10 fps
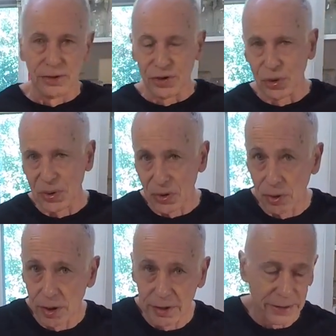2
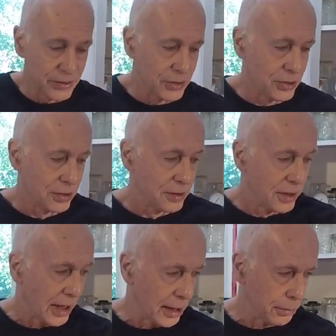ingredients:
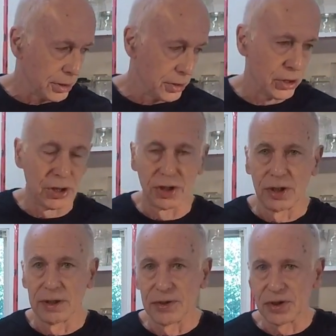cabbage
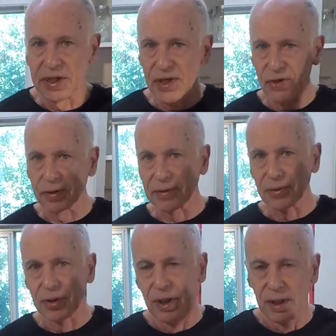and sea
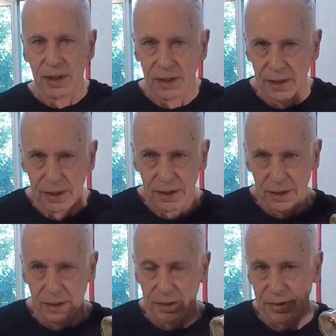salt.
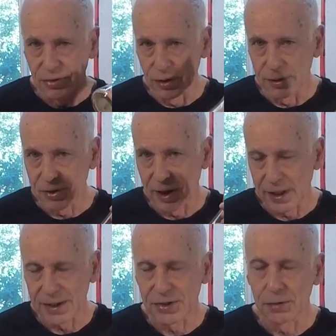The salt
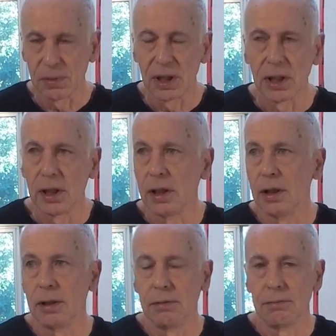has to
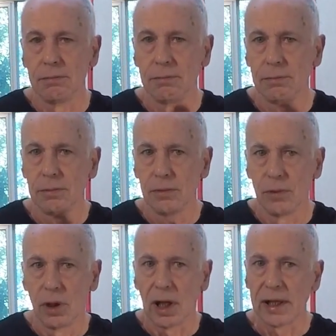be
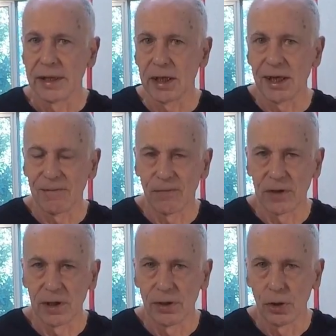iodine
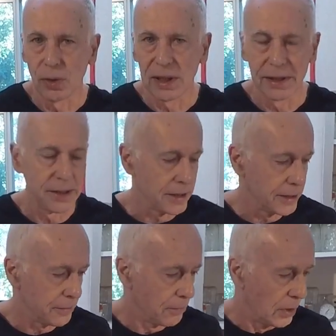free, no
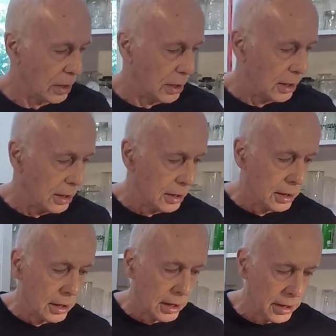iodine,
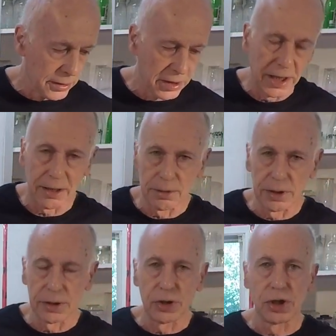and the
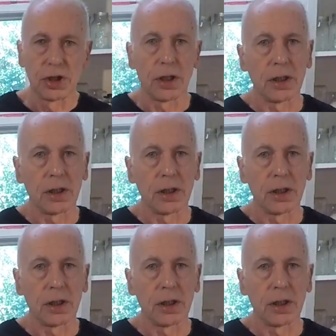cabbage